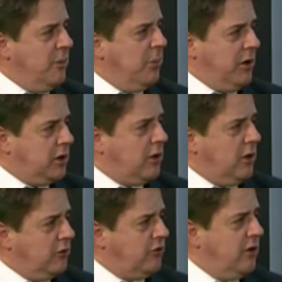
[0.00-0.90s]
but I
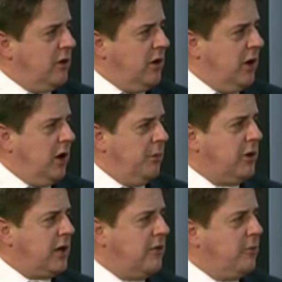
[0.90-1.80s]
can't. But I
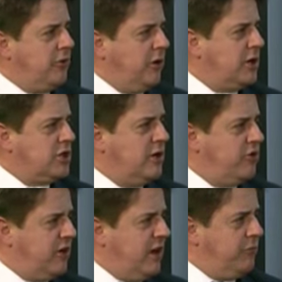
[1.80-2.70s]
gave them a donation
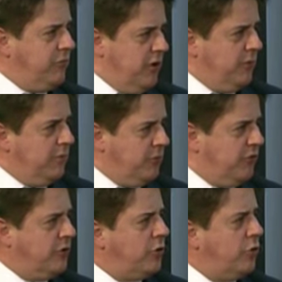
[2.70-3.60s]
instead,
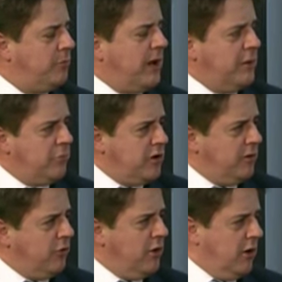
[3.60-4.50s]
to the cause back in
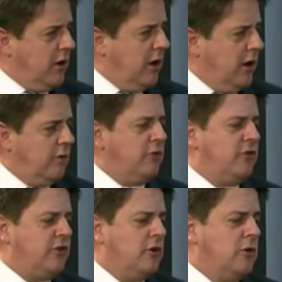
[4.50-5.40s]
Britain.
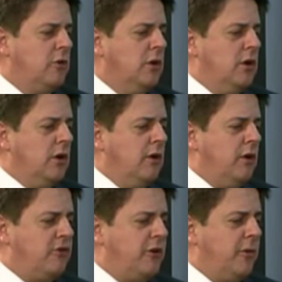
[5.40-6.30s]
So
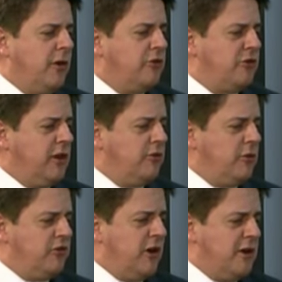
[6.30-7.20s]
some of those things we
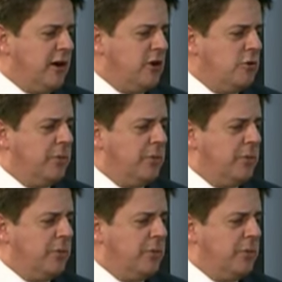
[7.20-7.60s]
say no,